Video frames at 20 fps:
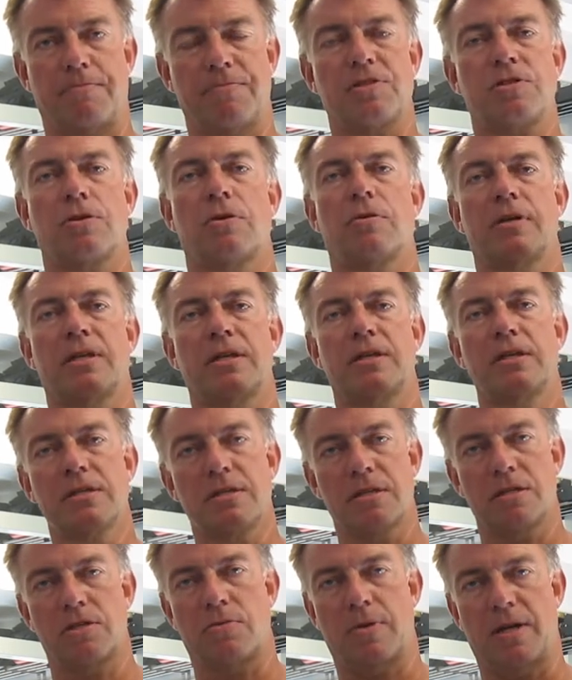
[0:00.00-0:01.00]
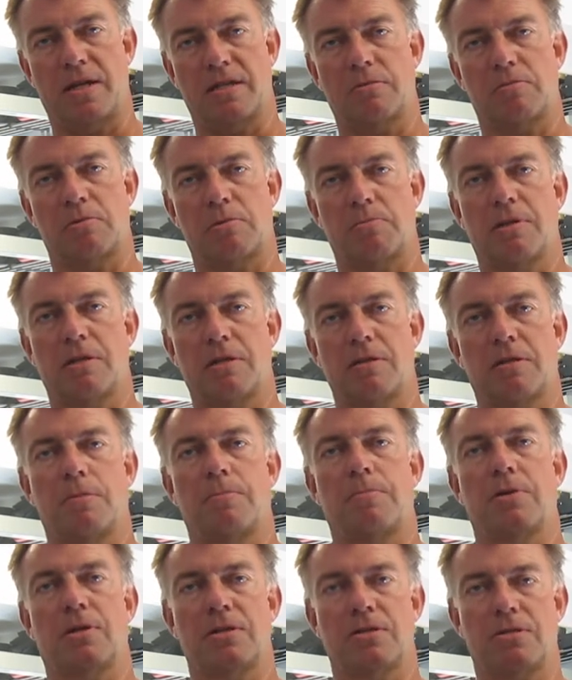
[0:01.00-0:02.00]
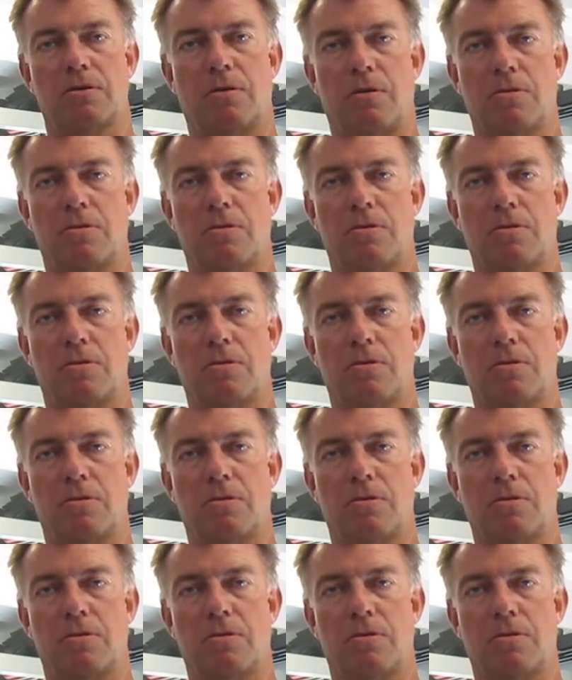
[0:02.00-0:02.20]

So it is a triceps builder, but it's